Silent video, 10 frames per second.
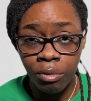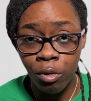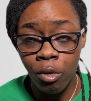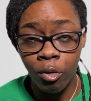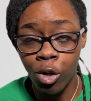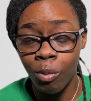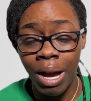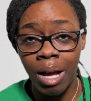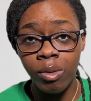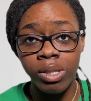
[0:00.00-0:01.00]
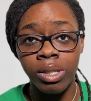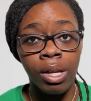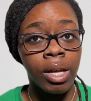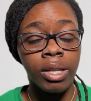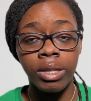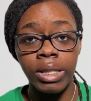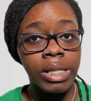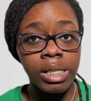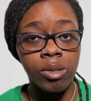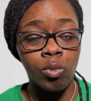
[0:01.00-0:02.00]
for affordable housing,
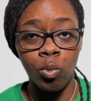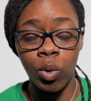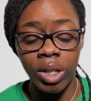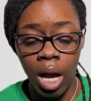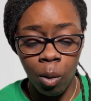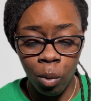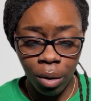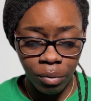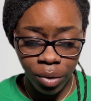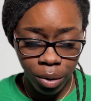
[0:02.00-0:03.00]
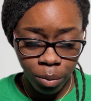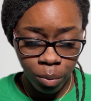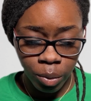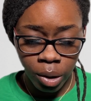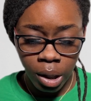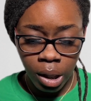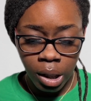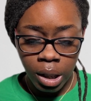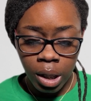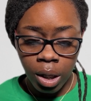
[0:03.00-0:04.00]
this would not work for you.
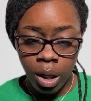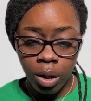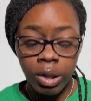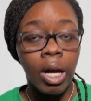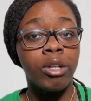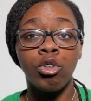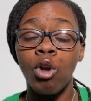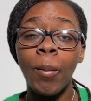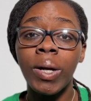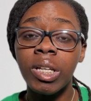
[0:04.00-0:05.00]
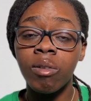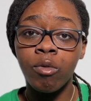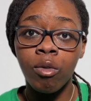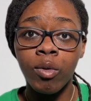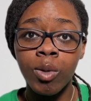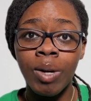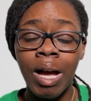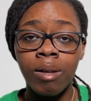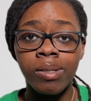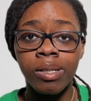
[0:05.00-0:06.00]
Now, your grandma looking for affordable
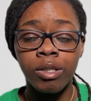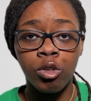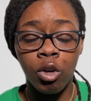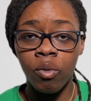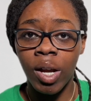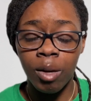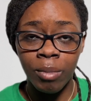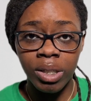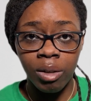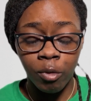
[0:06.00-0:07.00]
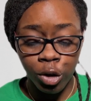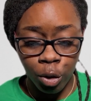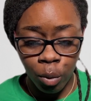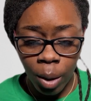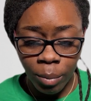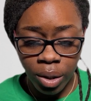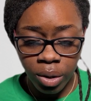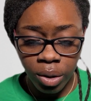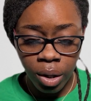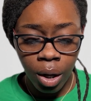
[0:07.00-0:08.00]
housing, you can recommend it for your
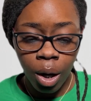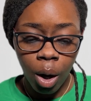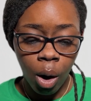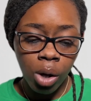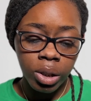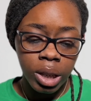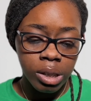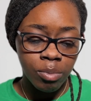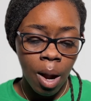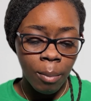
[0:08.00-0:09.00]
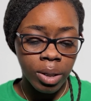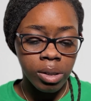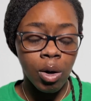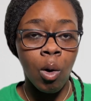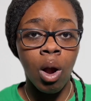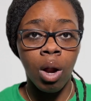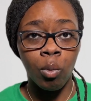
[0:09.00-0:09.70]
grandmother. All of these properties are